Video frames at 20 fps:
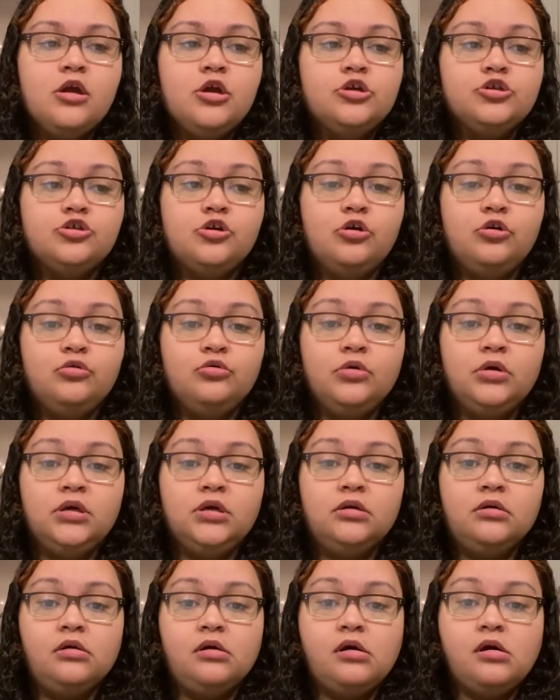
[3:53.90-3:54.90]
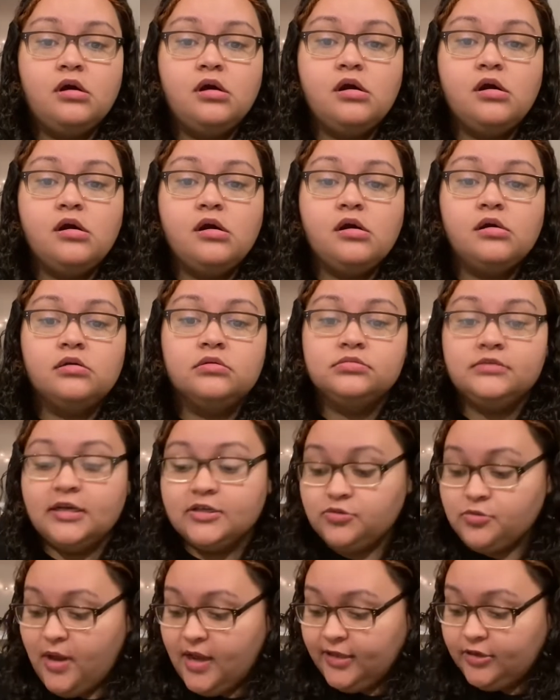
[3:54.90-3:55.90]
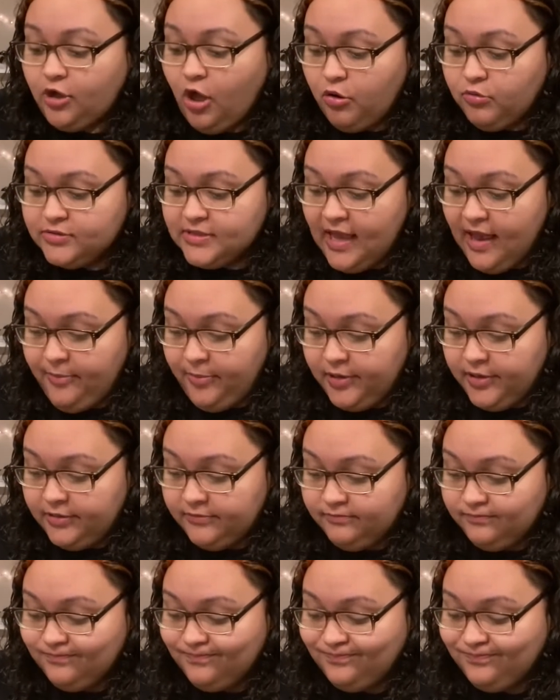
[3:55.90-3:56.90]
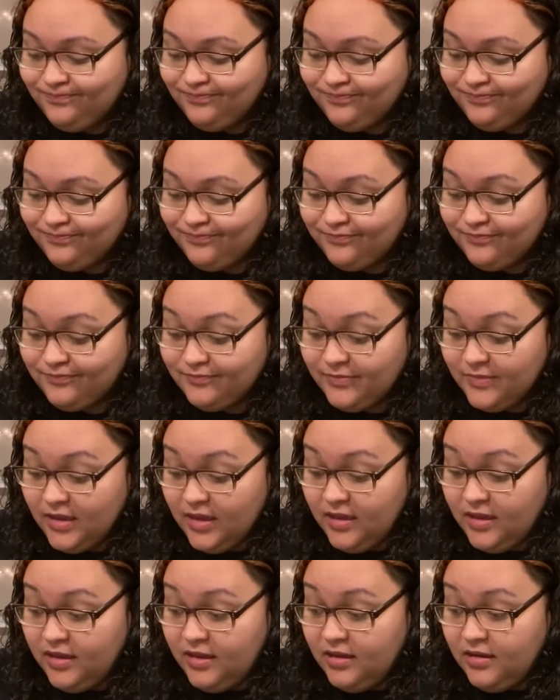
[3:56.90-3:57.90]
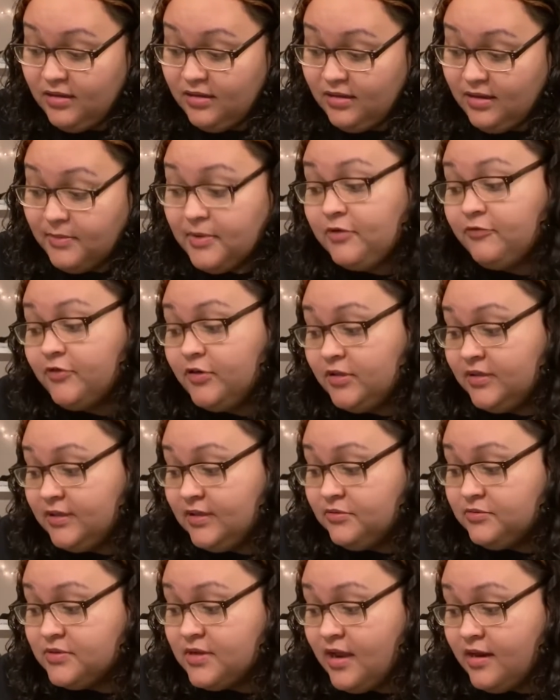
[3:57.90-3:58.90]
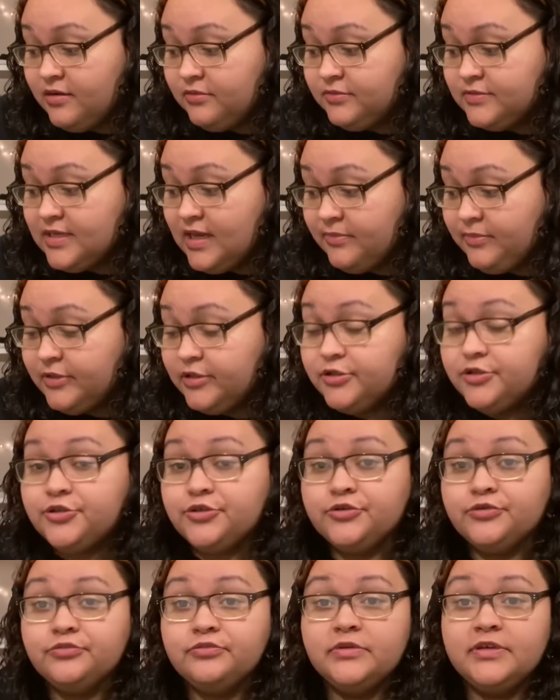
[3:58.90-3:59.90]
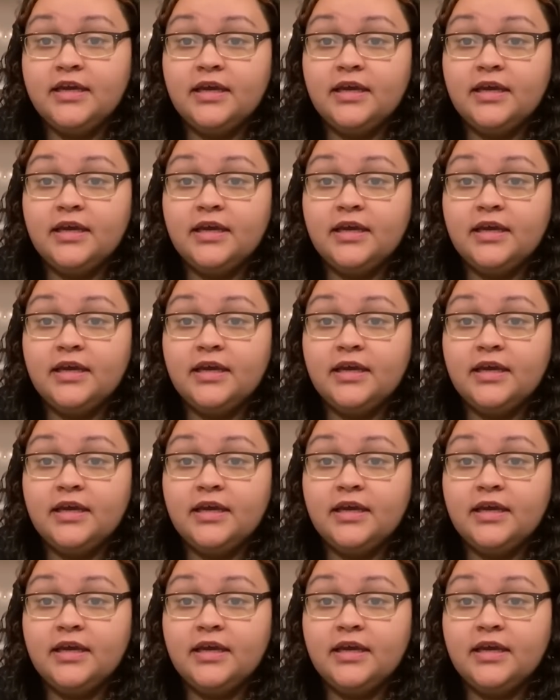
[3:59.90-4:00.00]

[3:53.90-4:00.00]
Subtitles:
So that's what I thought was happening. I mean, really, that was kind of what's happening too. He